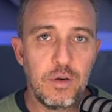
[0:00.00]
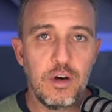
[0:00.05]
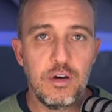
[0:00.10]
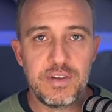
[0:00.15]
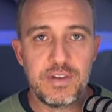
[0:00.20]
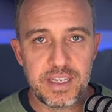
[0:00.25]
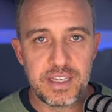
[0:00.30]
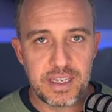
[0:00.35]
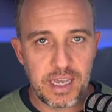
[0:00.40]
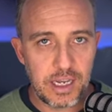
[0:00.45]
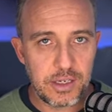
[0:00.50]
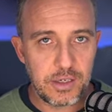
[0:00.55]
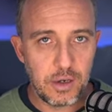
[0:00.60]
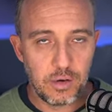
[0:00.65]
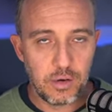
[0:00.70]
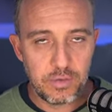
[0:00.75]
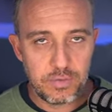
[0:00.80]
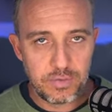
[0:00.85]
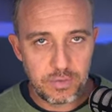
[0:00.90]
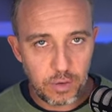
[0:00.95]
of engage
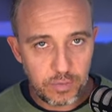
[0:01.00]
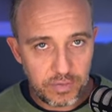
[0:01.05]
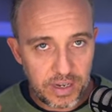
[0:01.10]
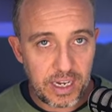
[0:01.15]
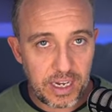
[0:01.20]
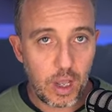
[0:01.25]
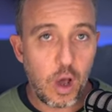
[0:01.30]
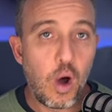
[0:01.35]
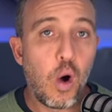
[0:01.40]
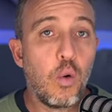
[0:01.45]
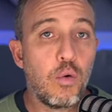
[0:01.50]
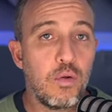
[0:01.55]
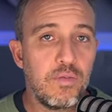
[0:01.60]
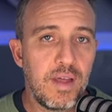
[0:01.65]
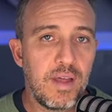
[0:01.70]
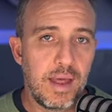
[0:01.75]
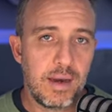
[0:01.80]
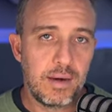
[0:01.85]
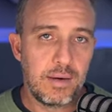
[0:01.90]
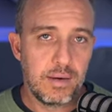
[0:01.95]
of of getting hold of
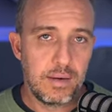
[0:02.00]
that